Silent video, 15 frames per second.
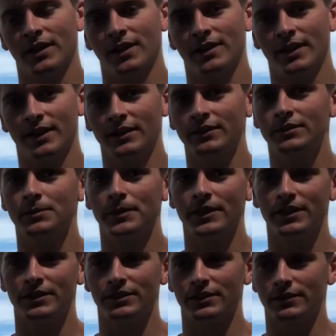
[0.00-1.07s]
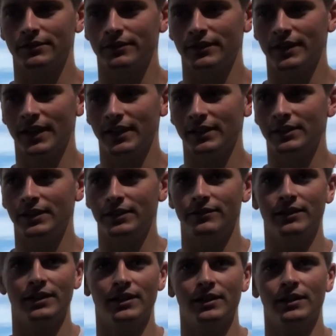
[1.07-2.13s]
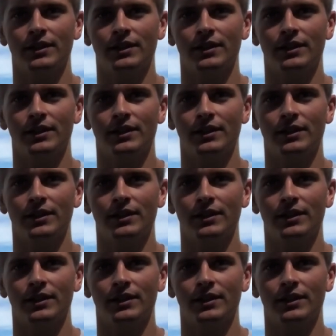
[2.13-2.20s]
That any spirits of negativity